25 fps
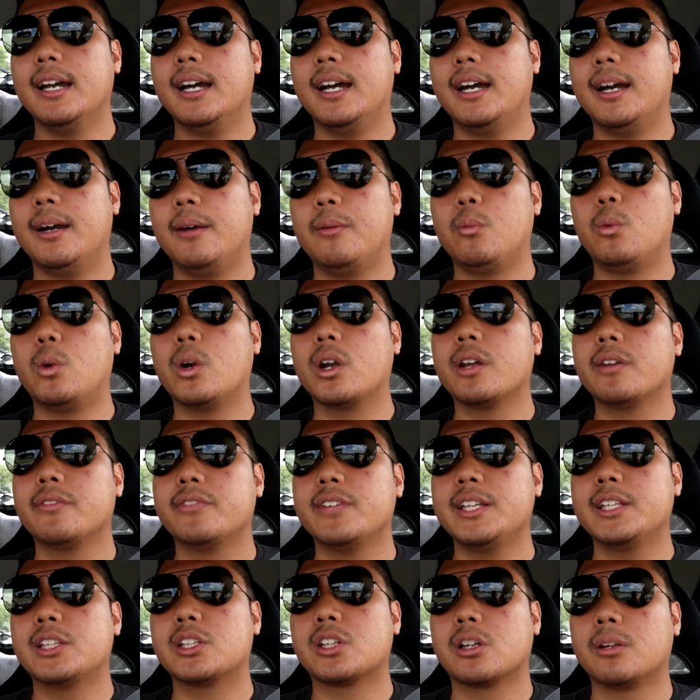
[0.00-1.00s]
Um, one
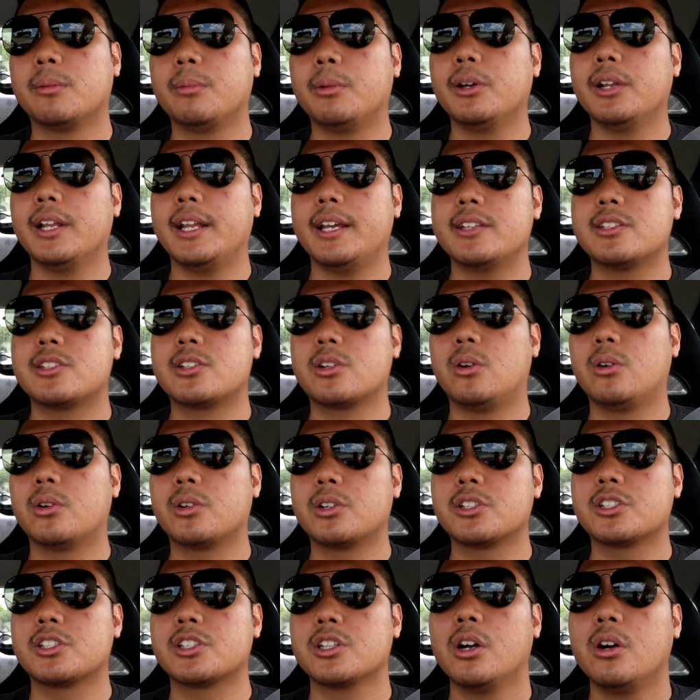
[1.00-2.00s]
of the turbo Lancer
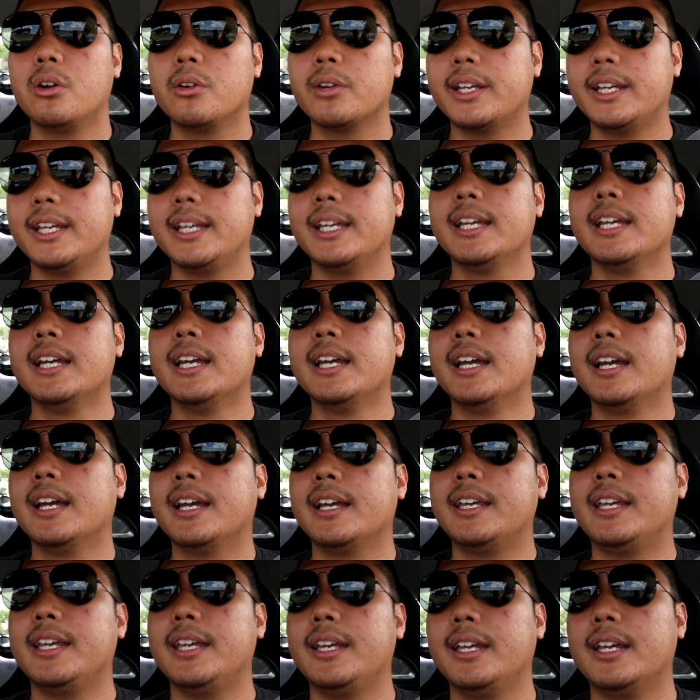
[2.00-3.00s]
owners, Tony,
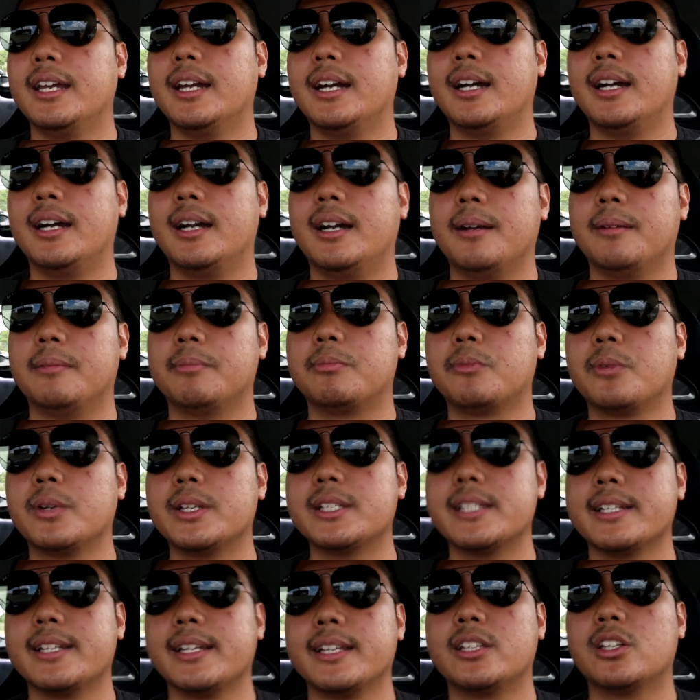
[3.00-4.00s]
he uh,
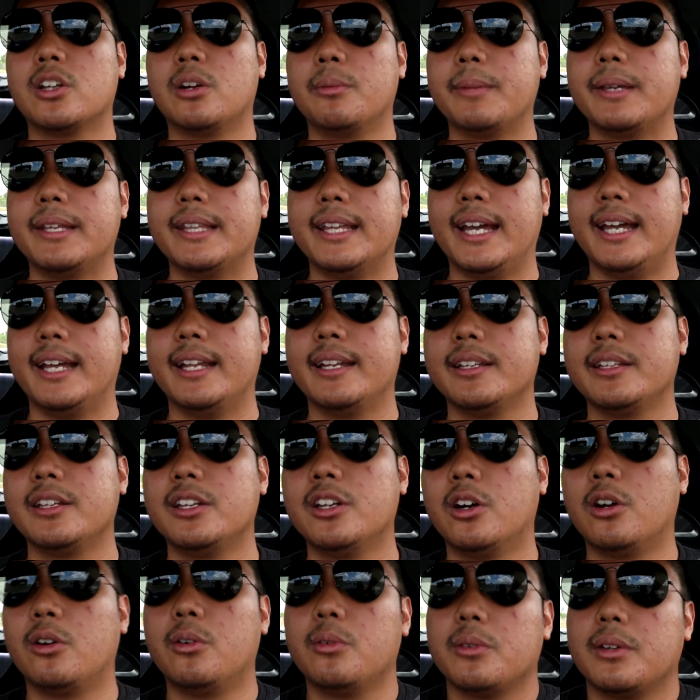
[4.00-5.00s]
recently told me that,
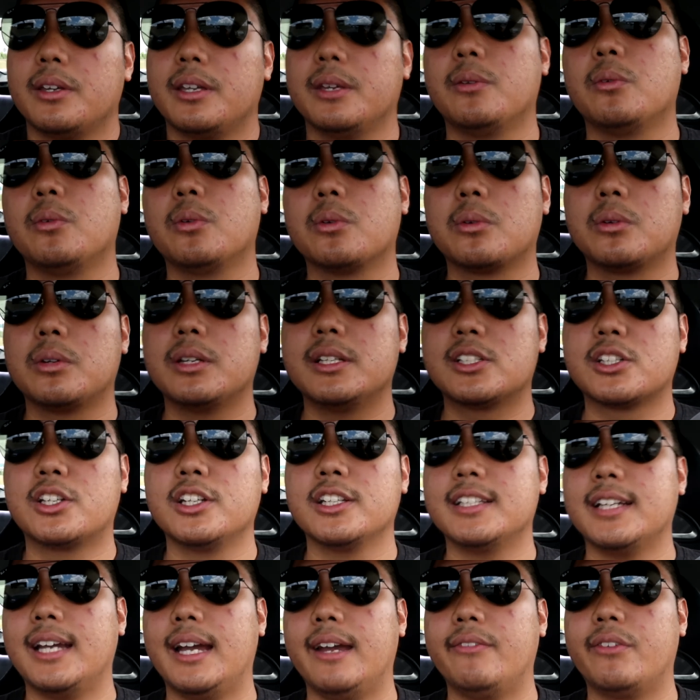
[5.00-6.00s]
you know, it's
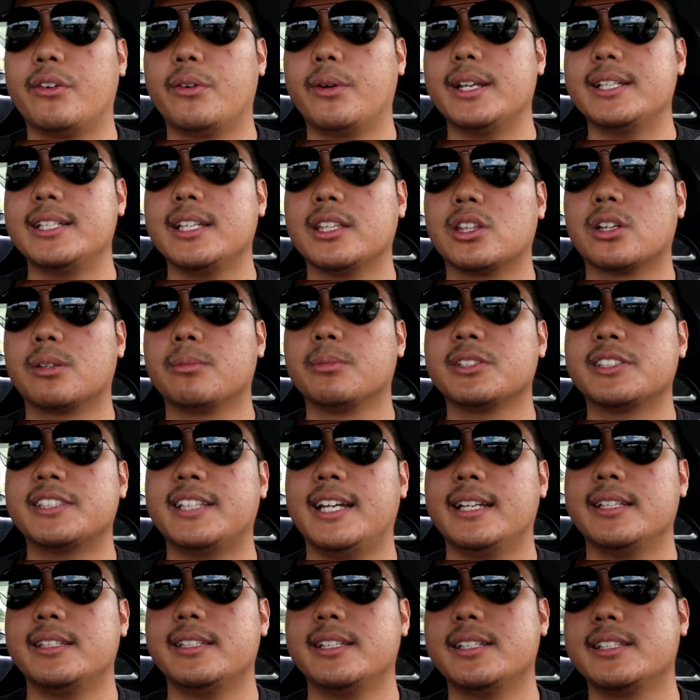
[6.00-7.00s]
good to have a racing
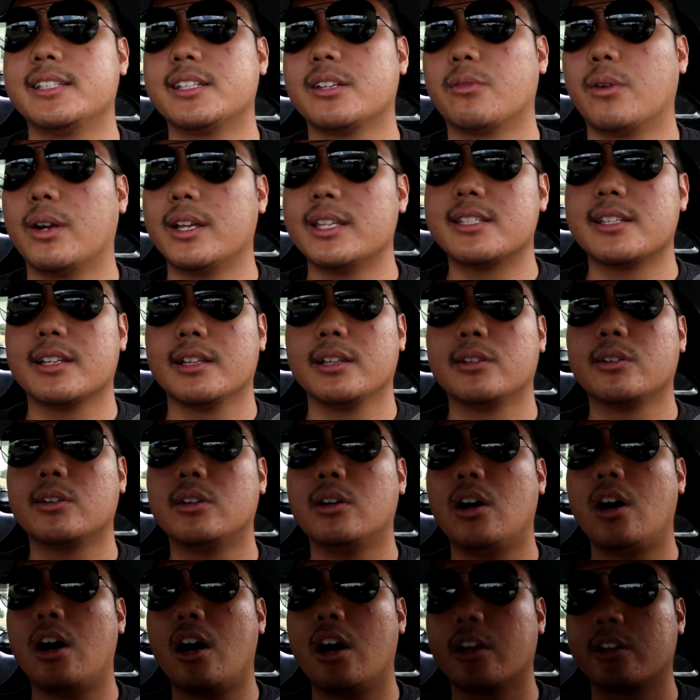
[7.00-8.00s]
thermostat since it runs a
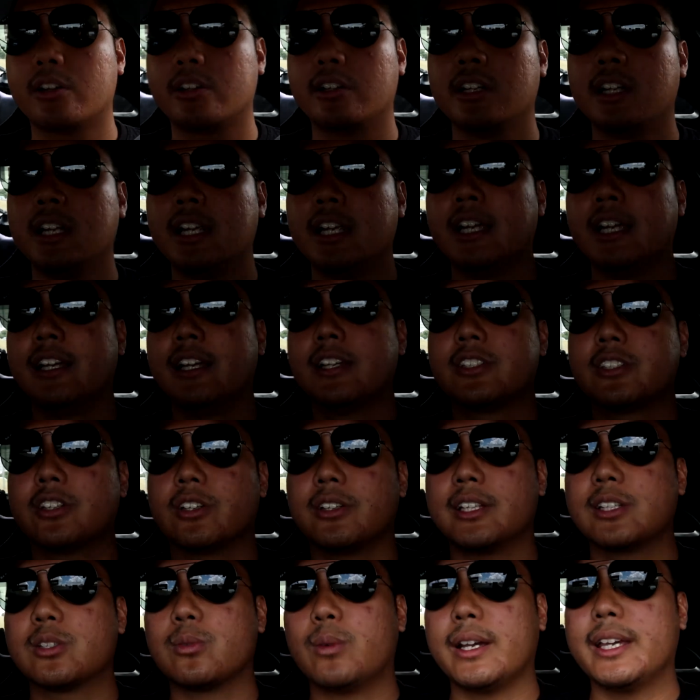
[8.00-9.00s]
little hotter.
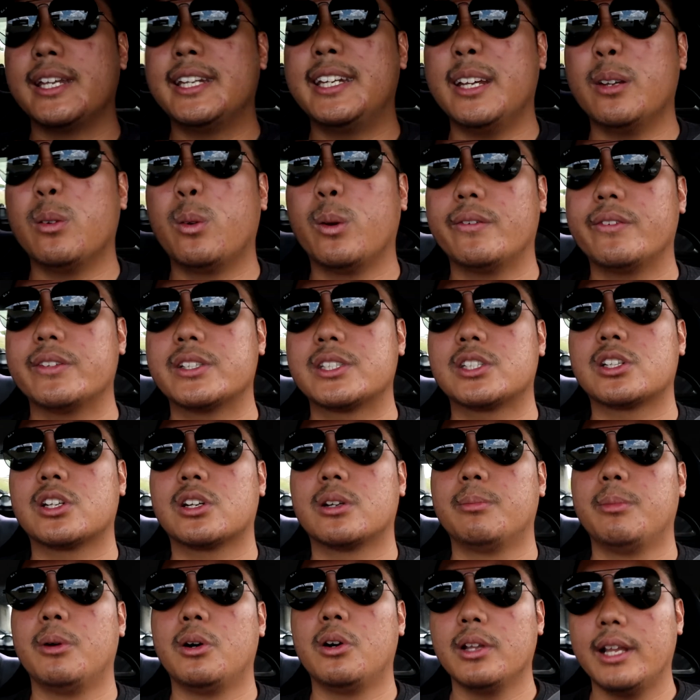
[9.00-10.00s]
So that's what he did with his
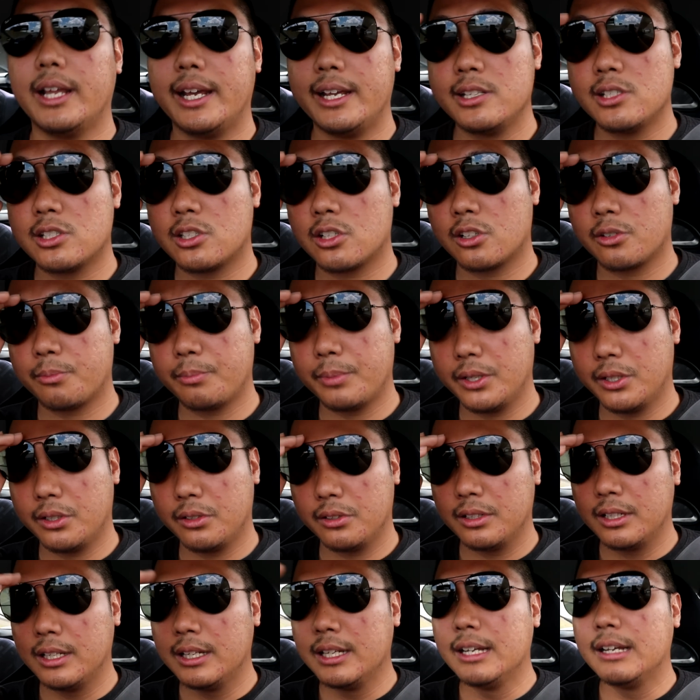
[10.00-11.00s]
turbo Lancer
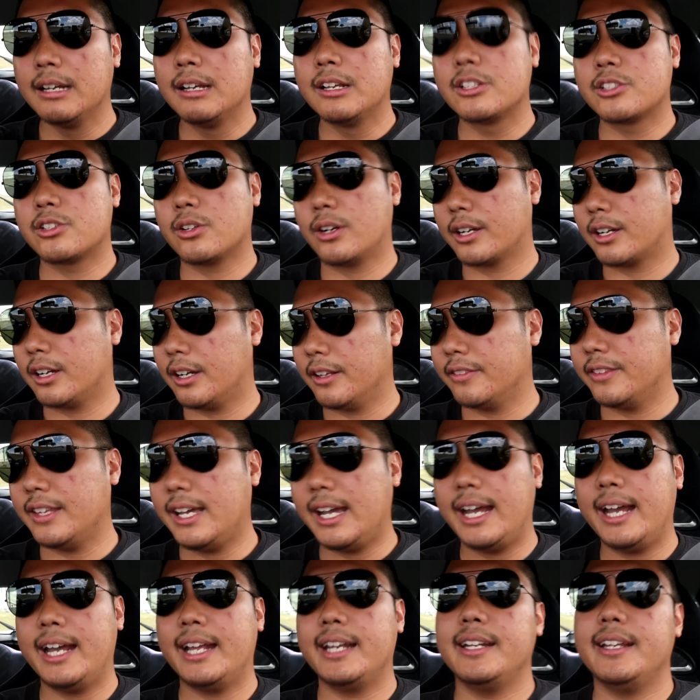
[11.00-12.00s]
build. So I got
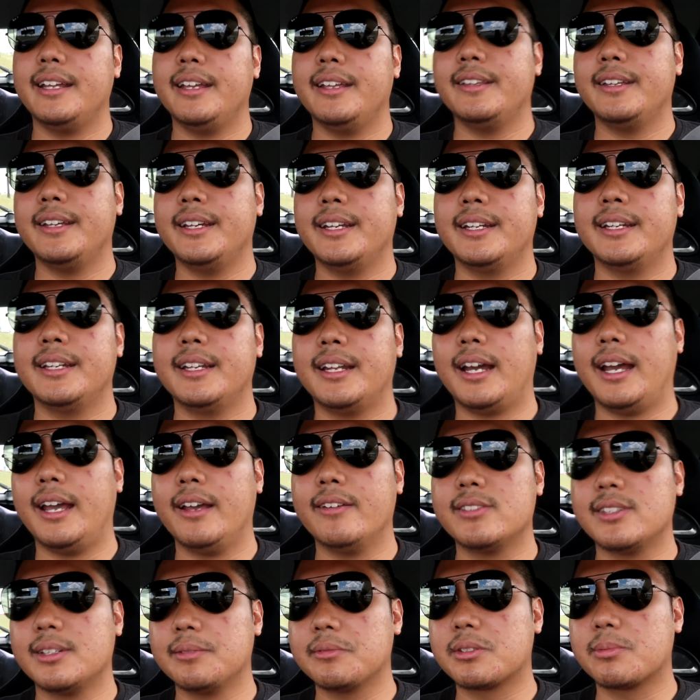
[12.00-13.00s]
that, and then I
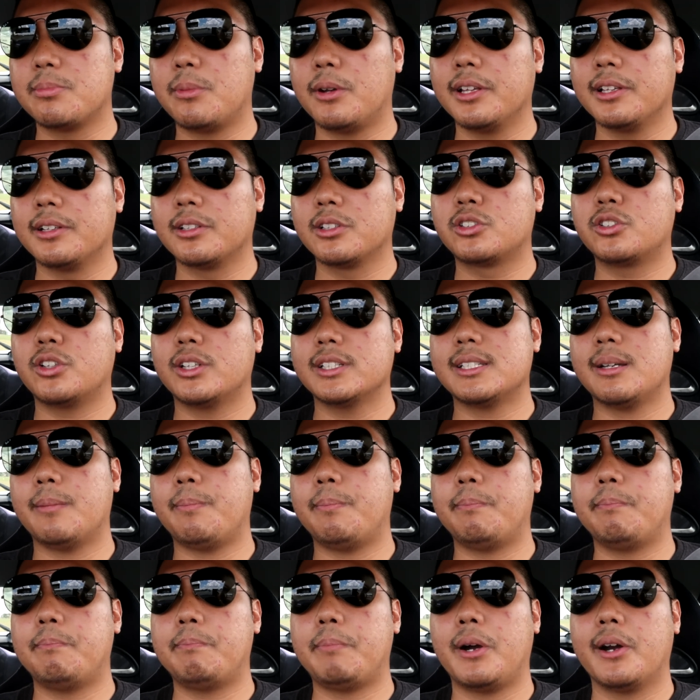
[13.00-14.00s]
have some small little dress up
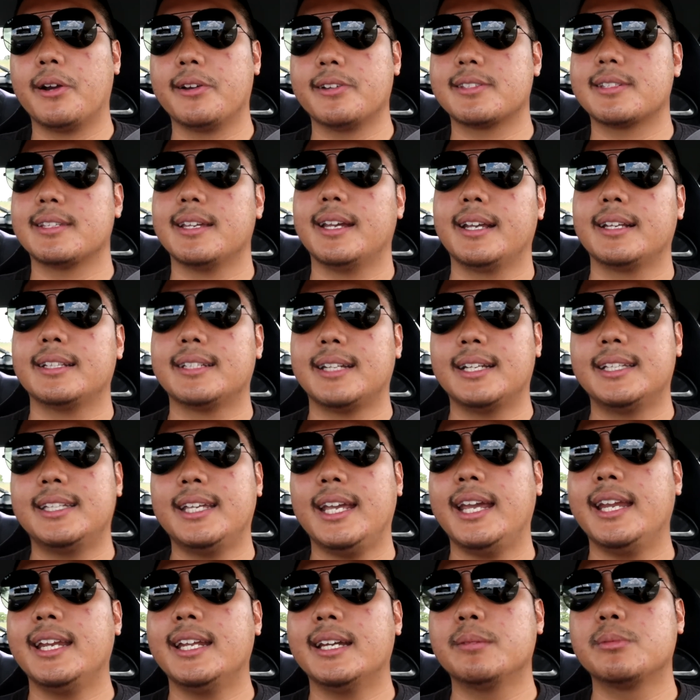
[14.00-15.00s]
parts like
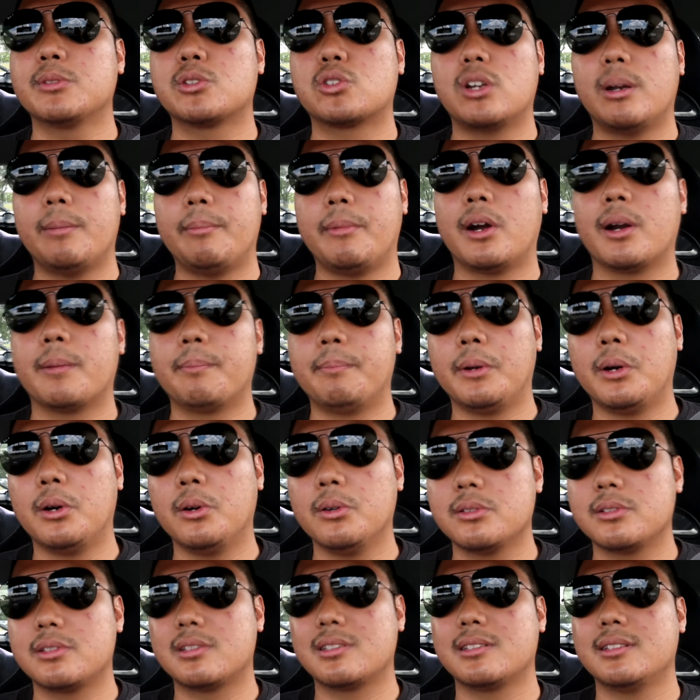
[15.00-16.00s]
titanium strut bar
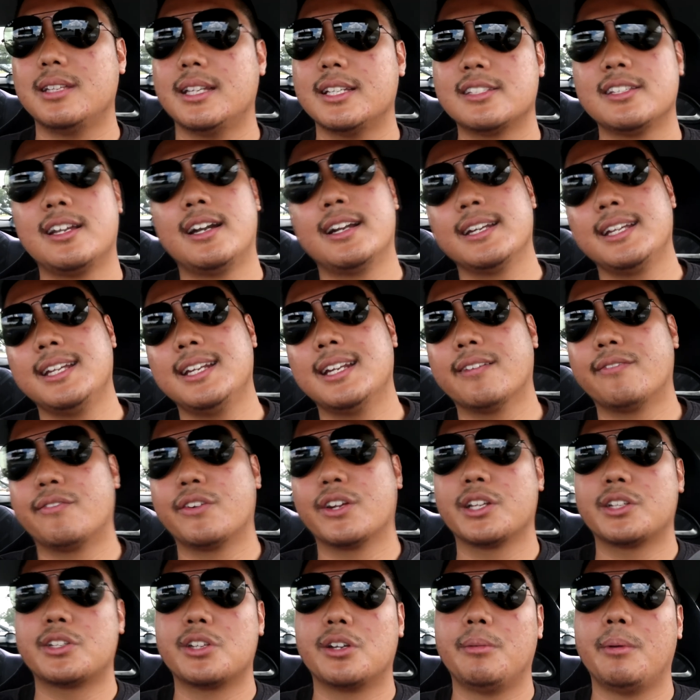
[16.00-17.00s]
bolts. That's not needed
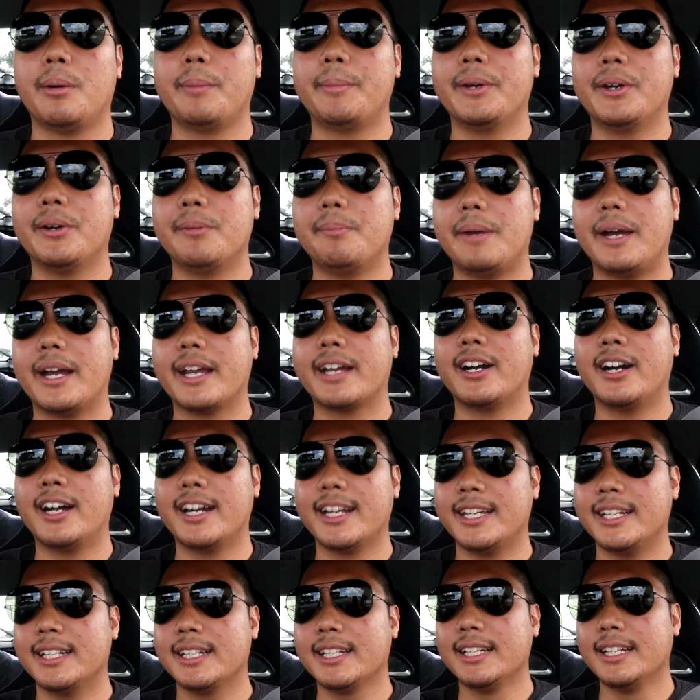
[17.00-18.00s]
for the turbo build, but I
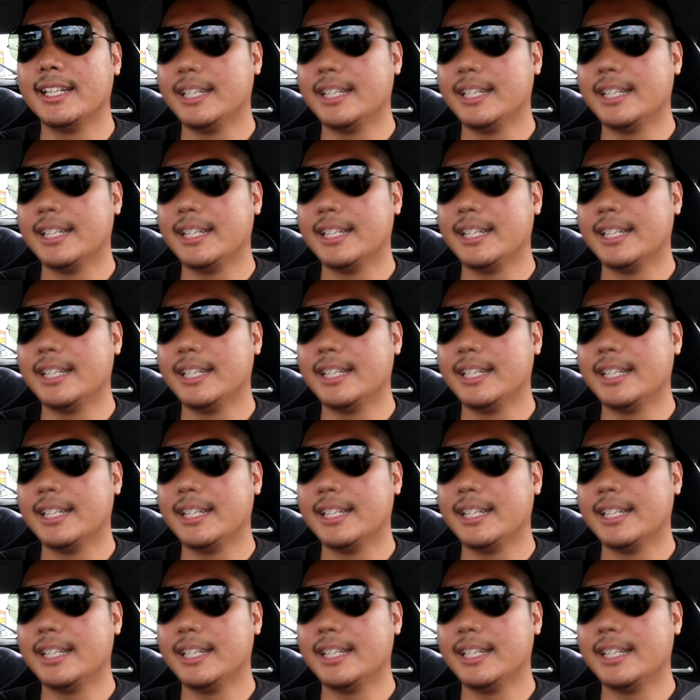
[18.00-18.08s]
got it.